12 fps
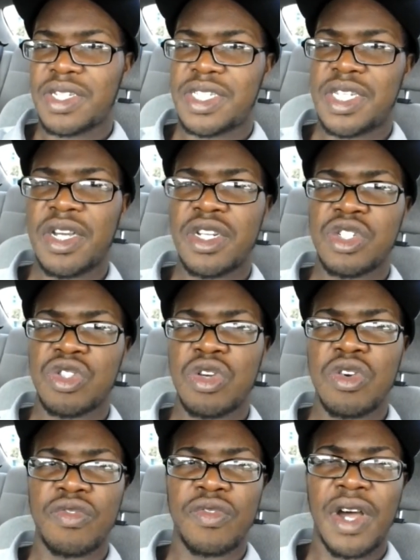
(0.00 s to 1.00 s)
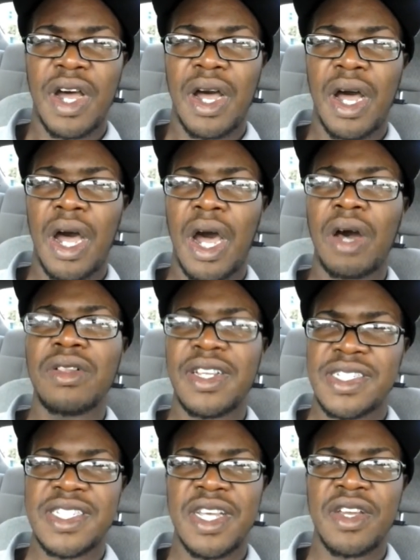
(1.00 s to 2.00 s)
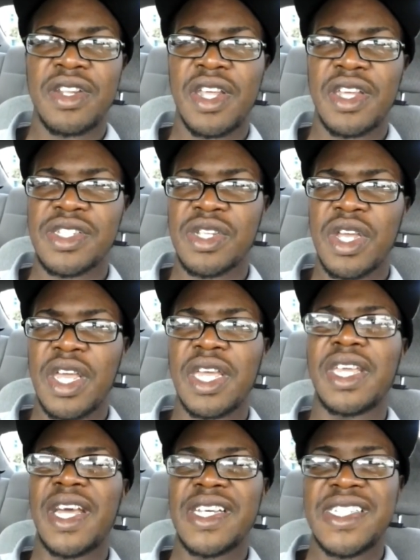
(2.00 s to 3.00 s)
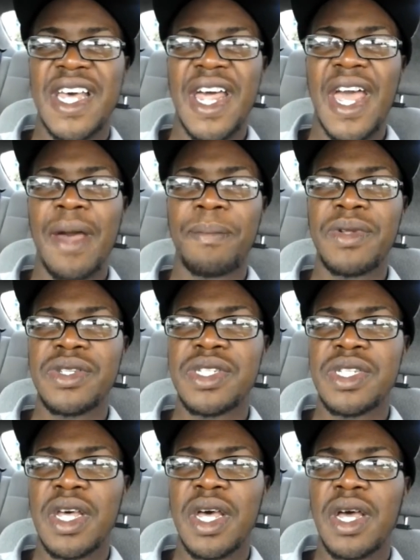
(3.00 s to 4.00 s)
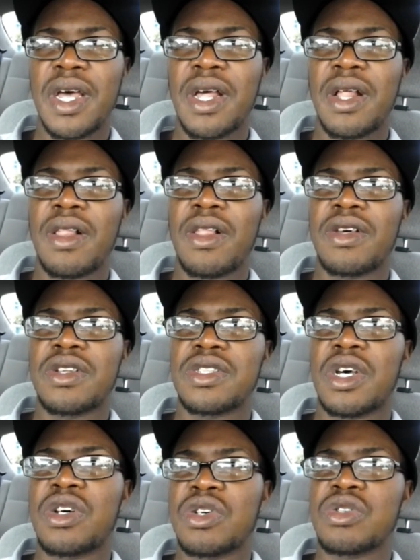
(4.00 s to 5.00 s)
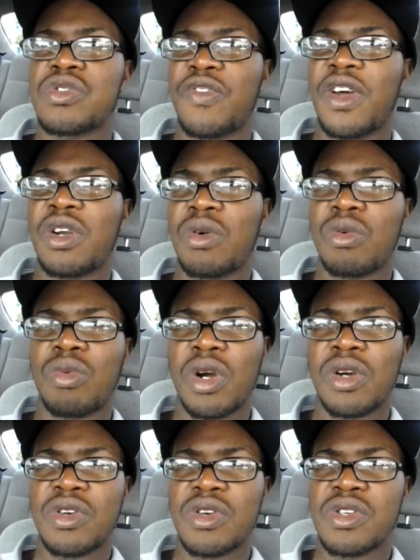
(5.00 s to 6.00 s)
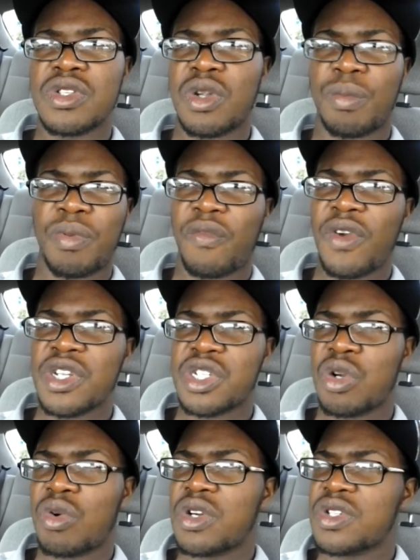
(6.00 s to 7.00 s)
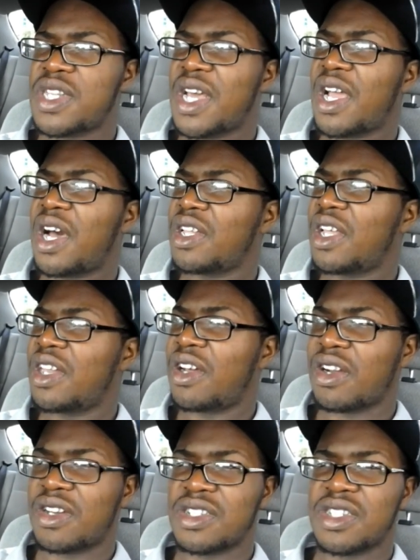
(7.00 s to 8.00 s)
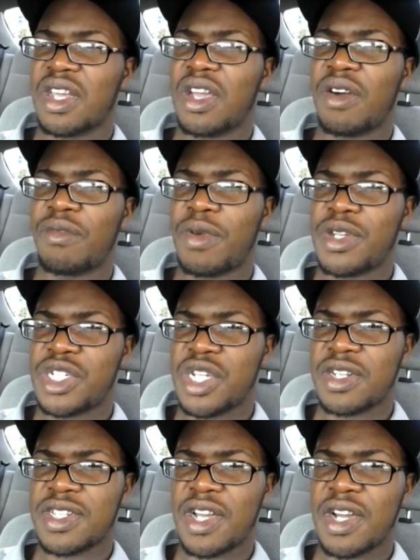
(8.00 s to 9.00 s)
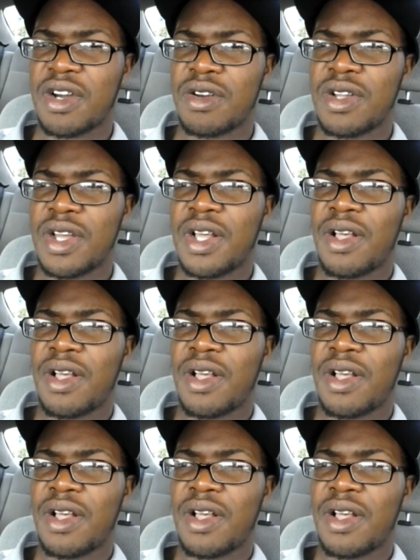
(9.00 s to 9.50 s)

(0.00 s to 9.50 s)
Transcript: to tell you the truth, I'd like to tell you this. In case that happens, those federal workers or professional workers that got laid off because of the government shutdown,